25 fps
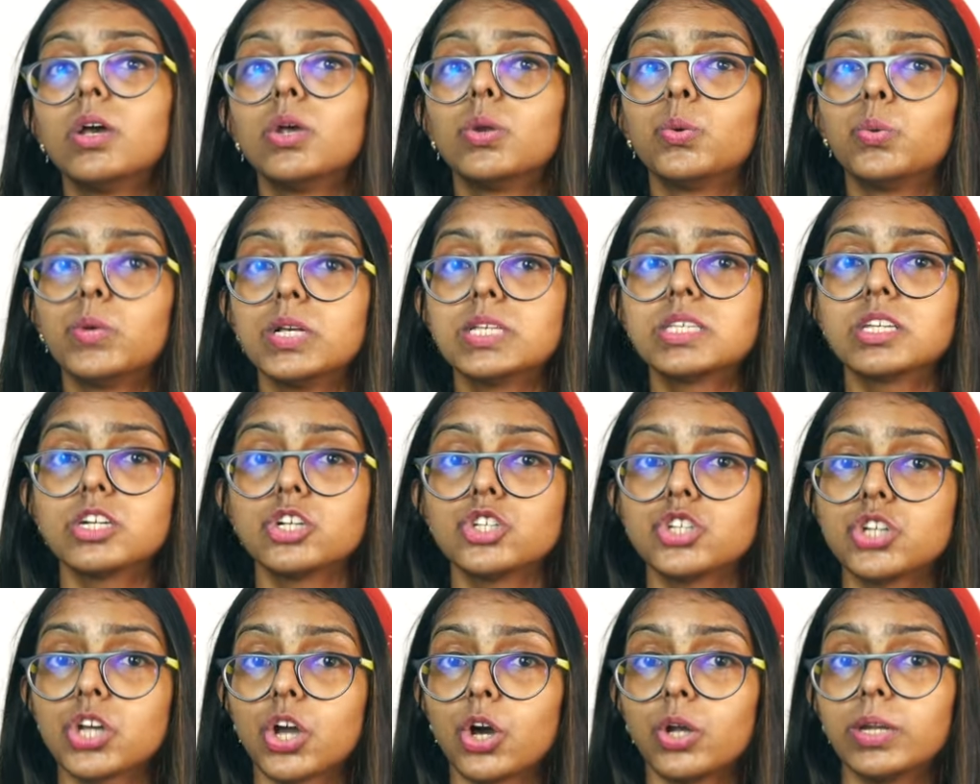
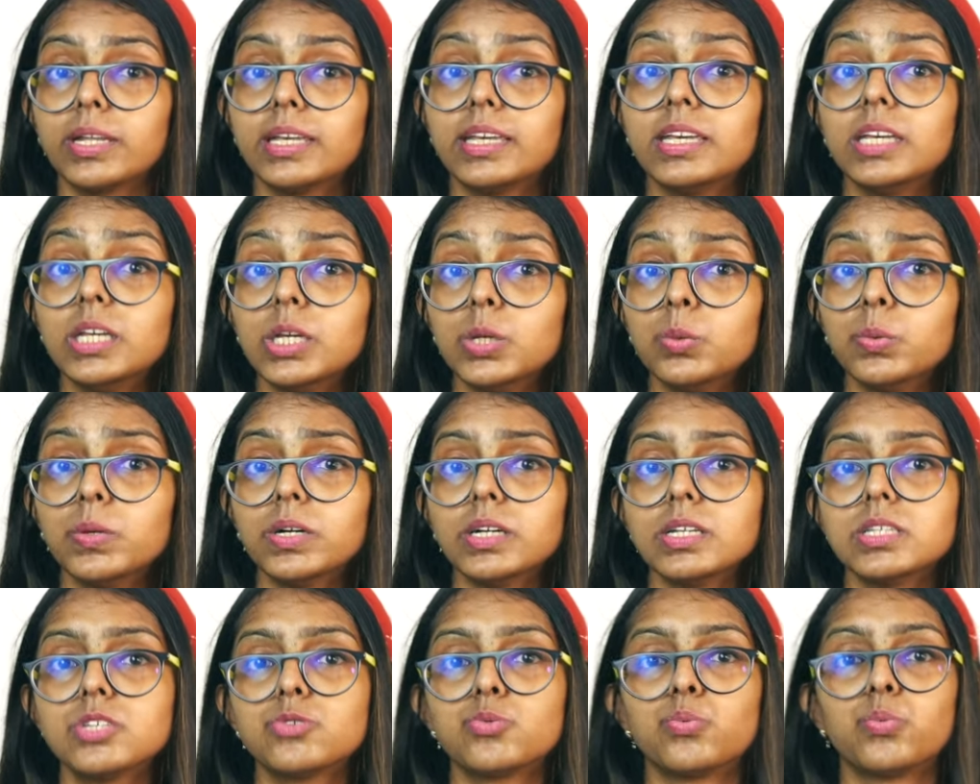researching on
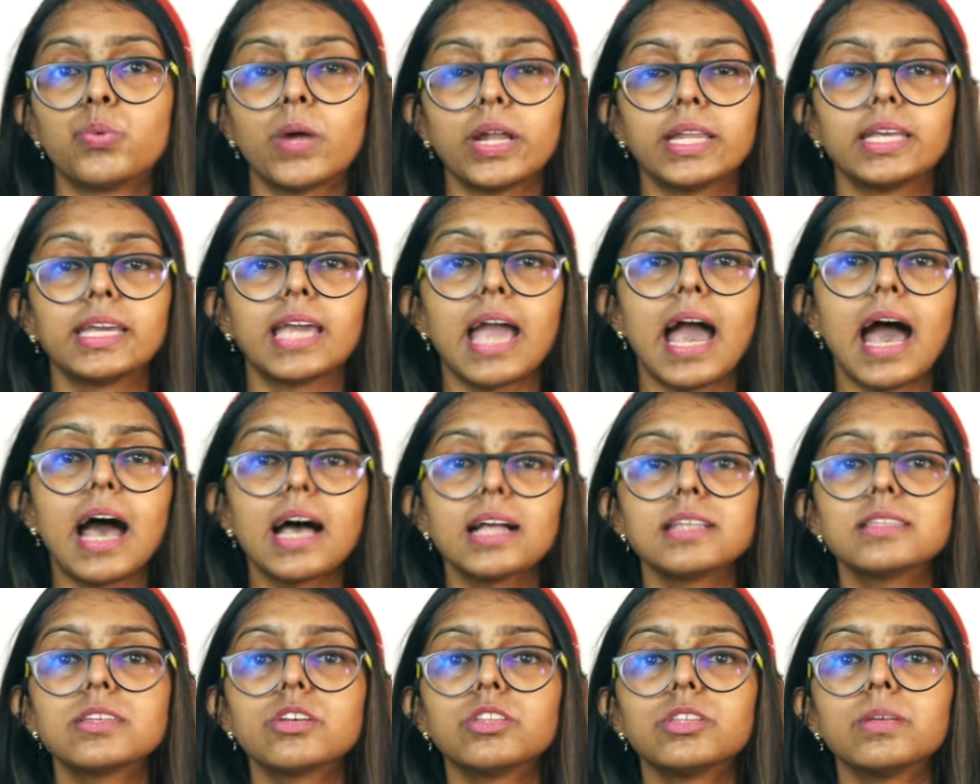keywords, running
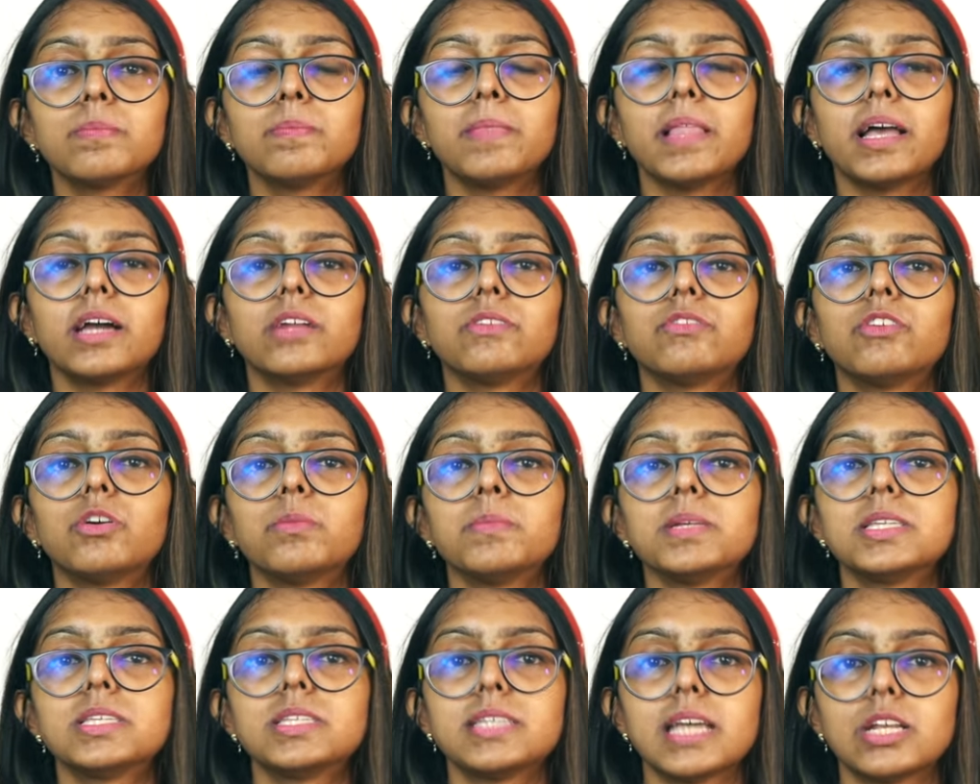ads on the
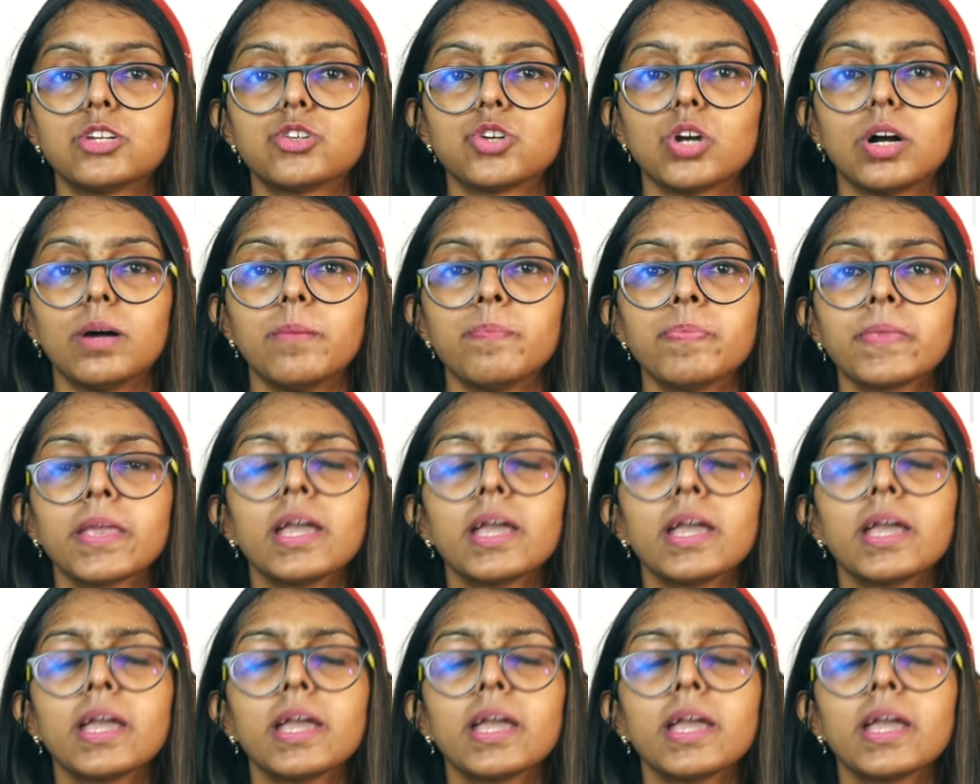platform, etc.